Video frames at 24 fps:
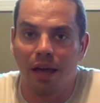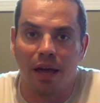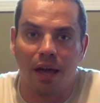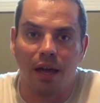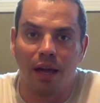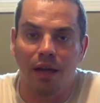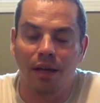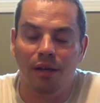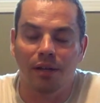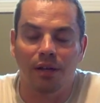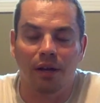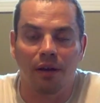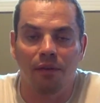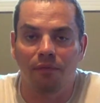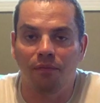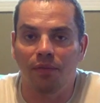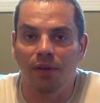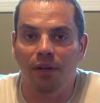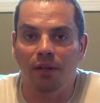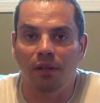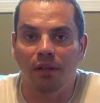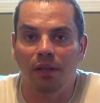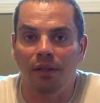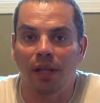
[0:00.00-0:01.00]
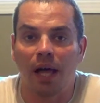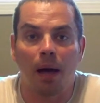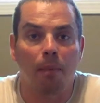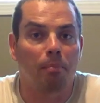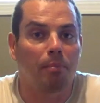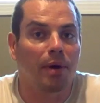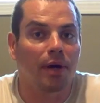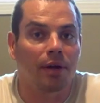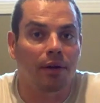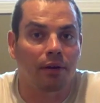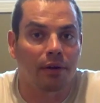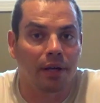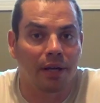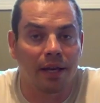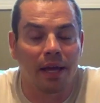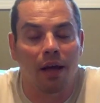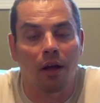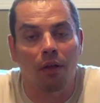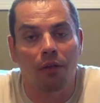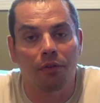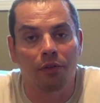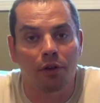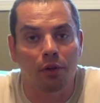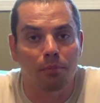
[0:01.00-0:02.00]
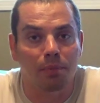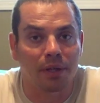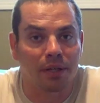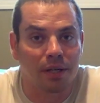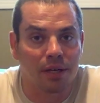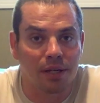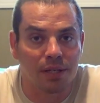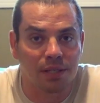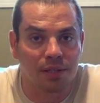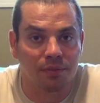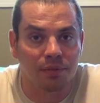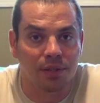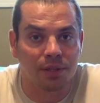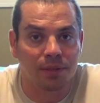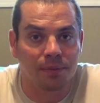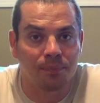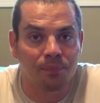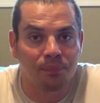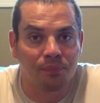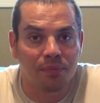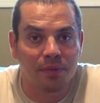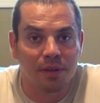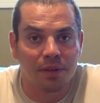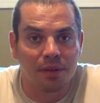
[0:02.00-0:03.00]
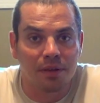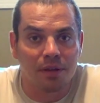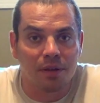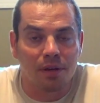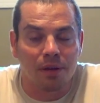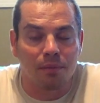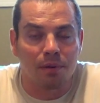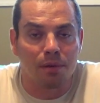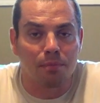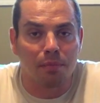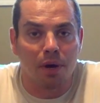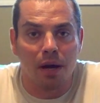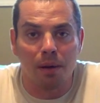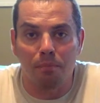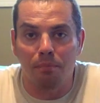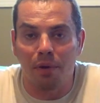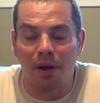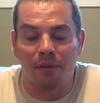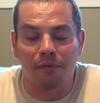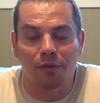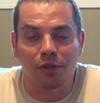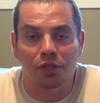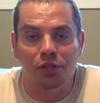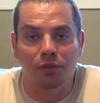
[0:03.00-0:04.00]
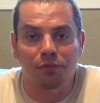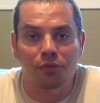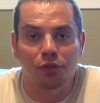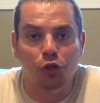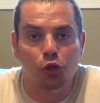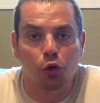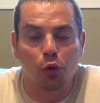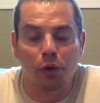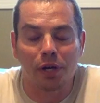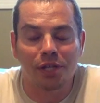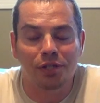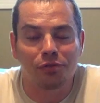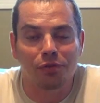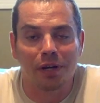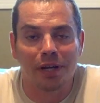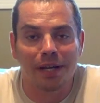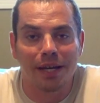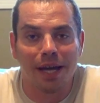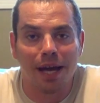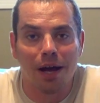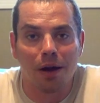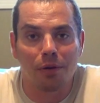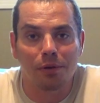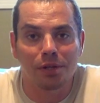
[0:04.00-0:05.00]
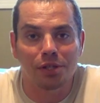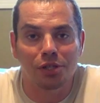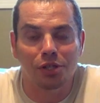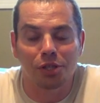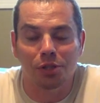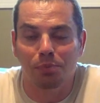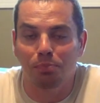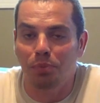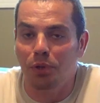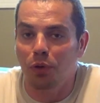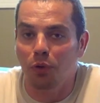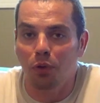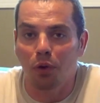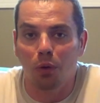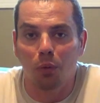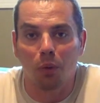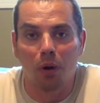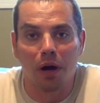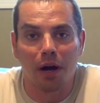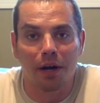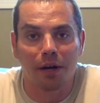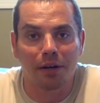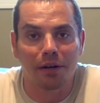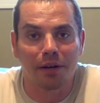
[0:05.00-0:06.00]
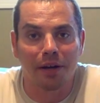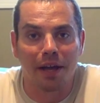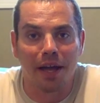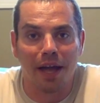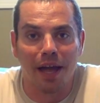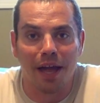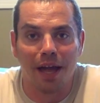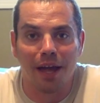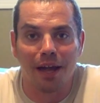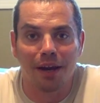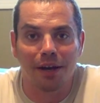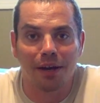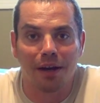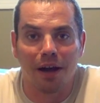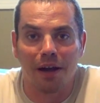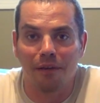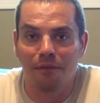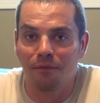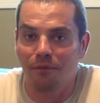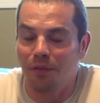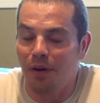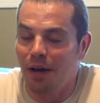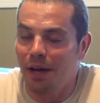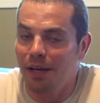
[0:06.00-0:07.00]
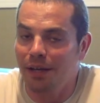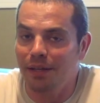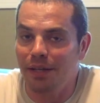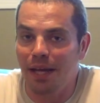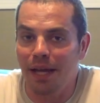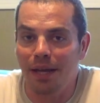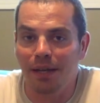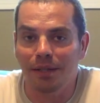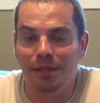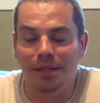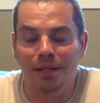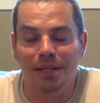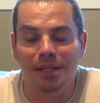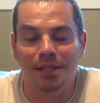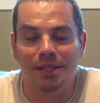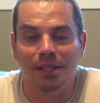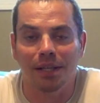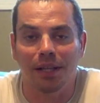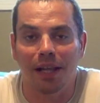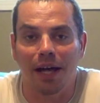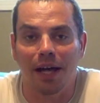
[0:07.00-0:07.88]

and I feel a lot better and healthier because of it. I mean, my beverage of choice right now is just pure water, and I find that is a